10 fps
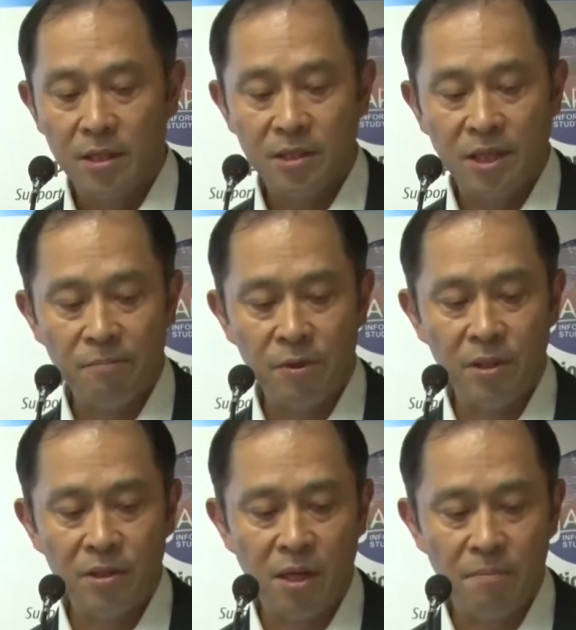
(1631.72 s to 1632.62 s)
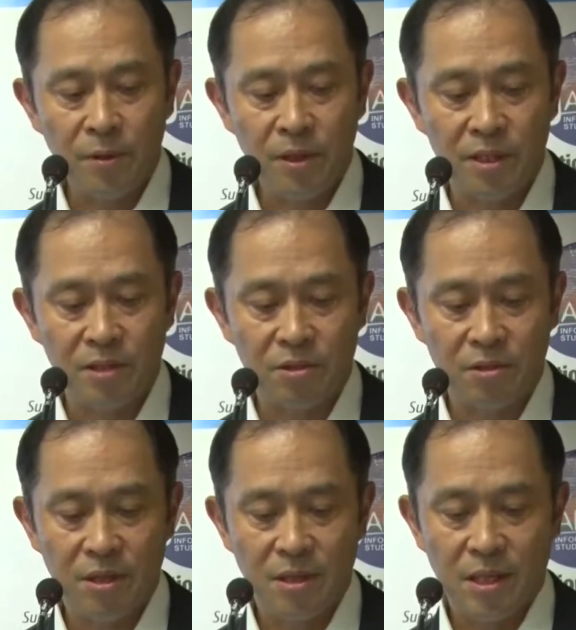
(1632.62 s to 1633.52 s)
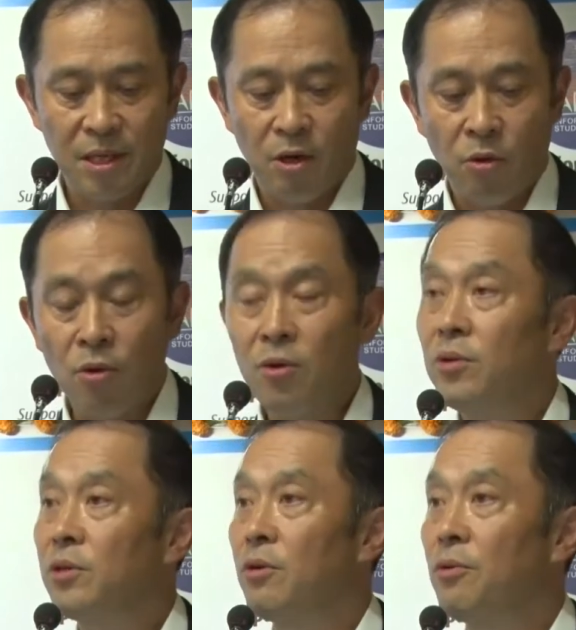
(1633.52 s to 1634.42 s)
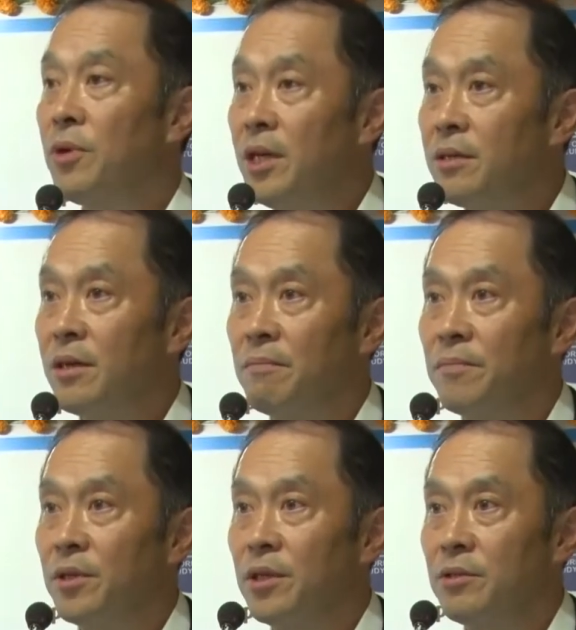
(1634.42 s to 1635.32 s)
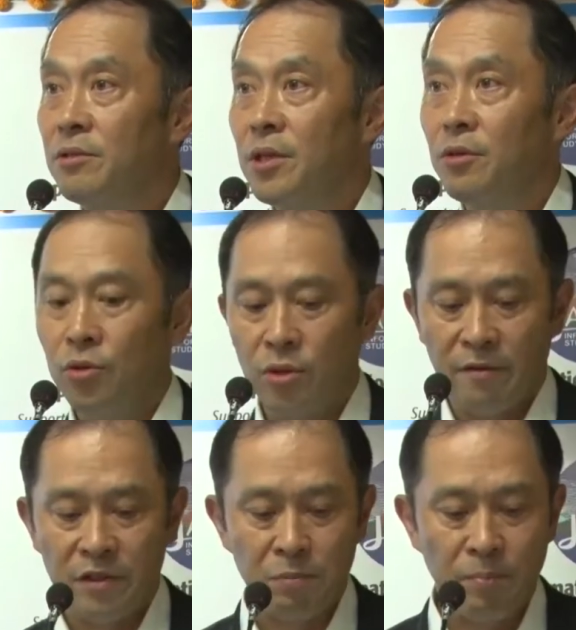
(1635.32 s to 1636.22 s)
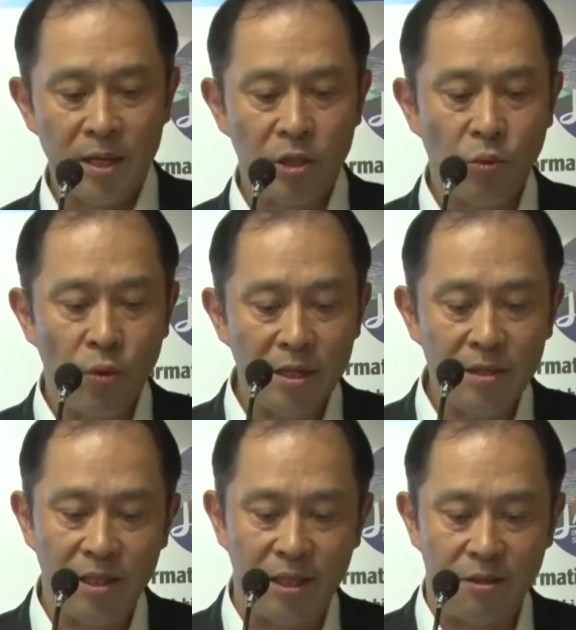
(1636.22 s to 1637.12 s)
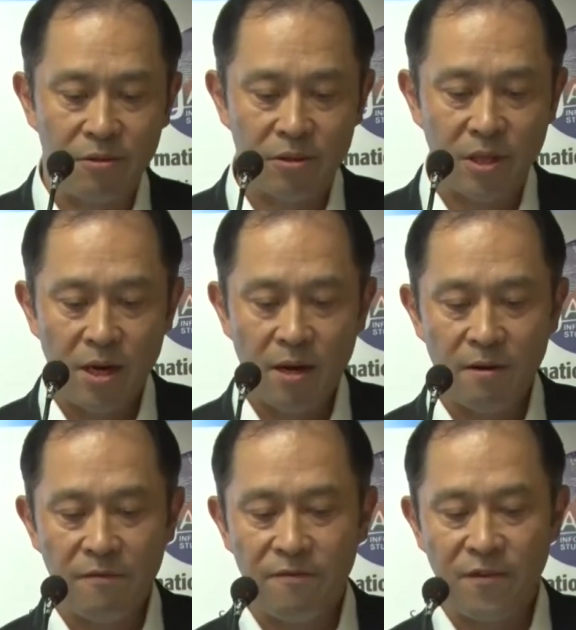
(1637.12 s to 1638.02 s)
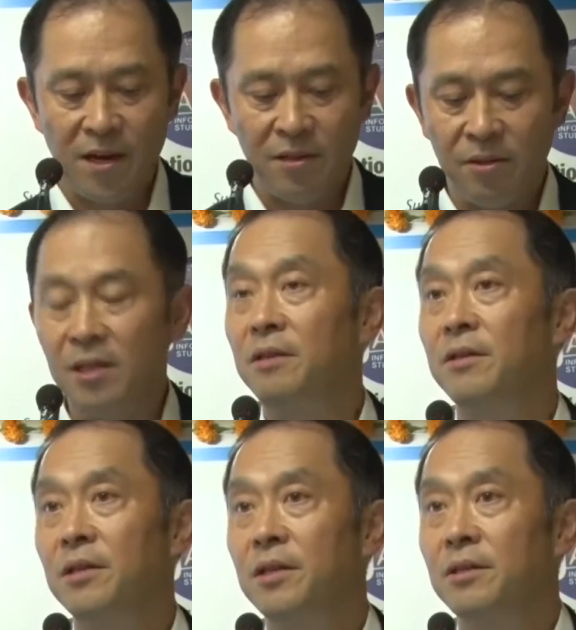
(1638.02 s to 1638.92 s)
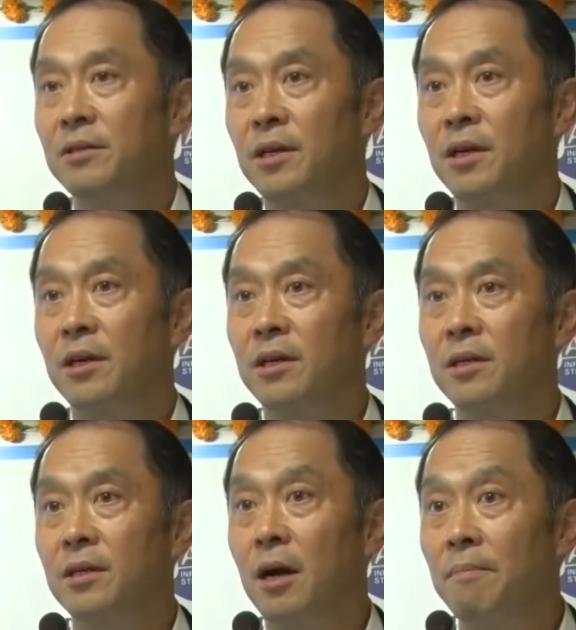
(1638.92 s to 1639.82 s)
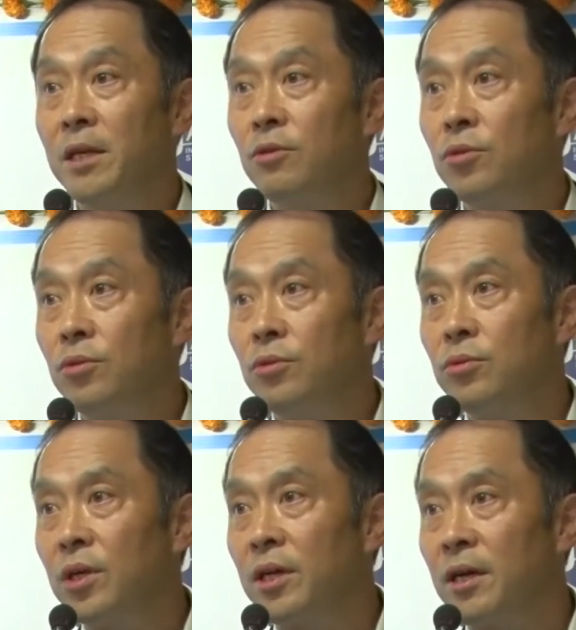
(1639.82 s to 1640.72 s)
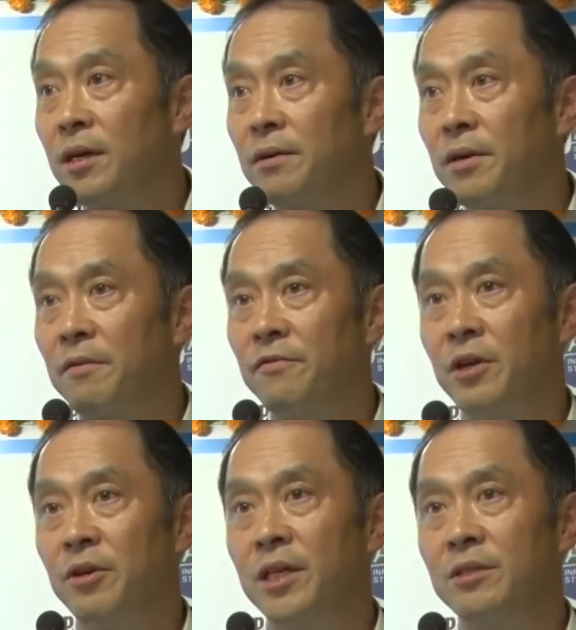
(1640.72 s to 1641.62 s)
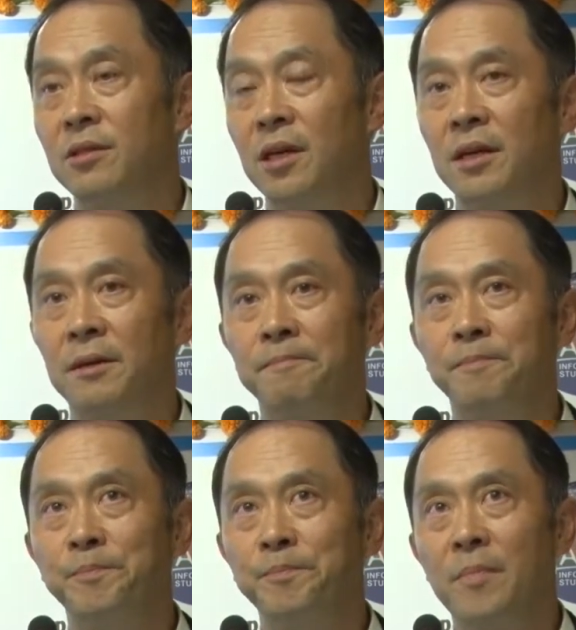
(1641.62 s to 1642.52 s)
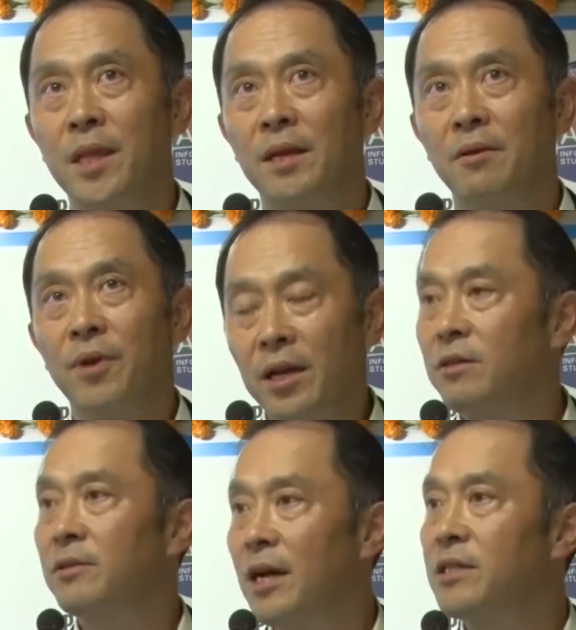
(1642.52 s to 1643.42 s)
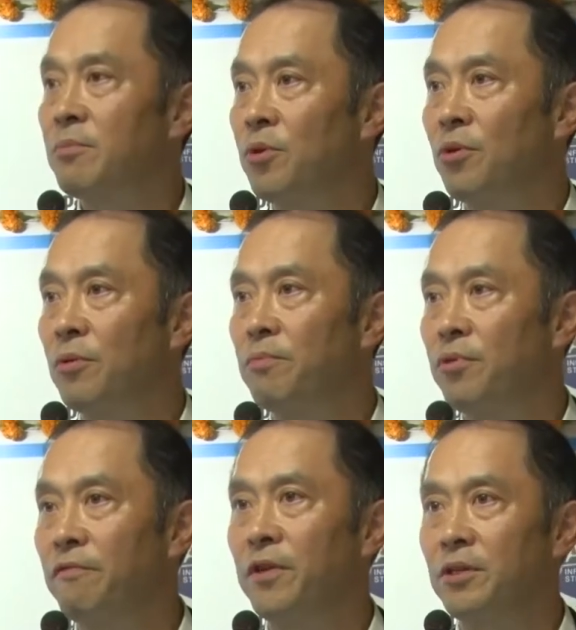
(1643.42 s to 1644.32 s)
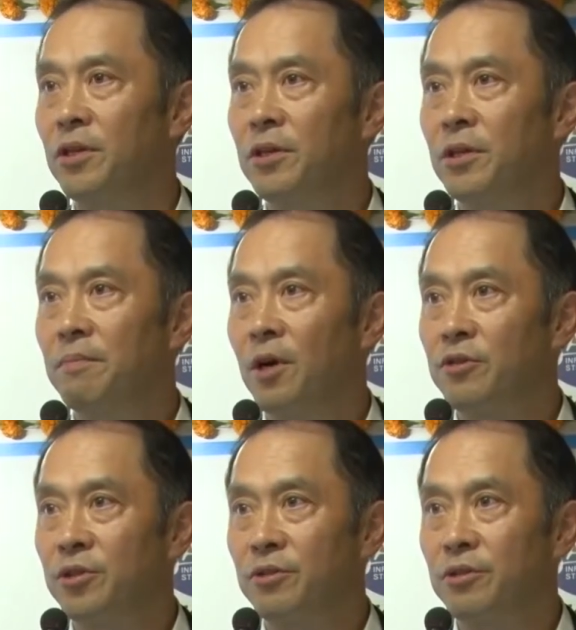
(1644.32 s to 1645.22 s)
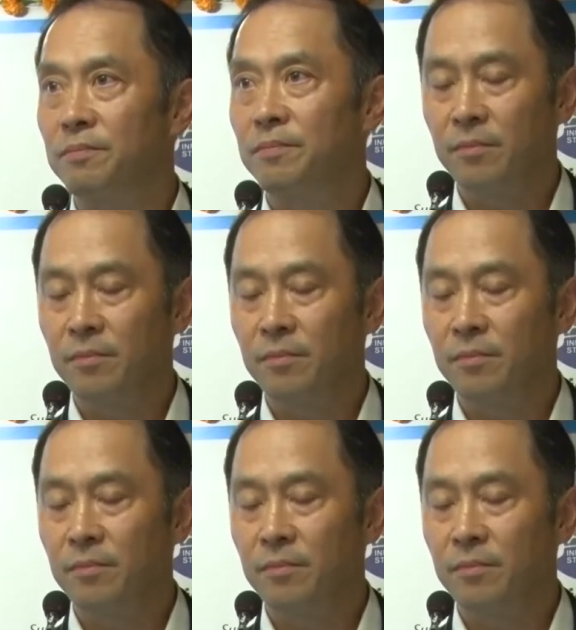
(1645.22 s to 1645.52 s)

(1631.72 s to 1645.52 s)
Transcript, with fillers: Japanese companies or Korean companies who have spent 20 years are finally uh, coming to uh, a very um, recognizable profit margins.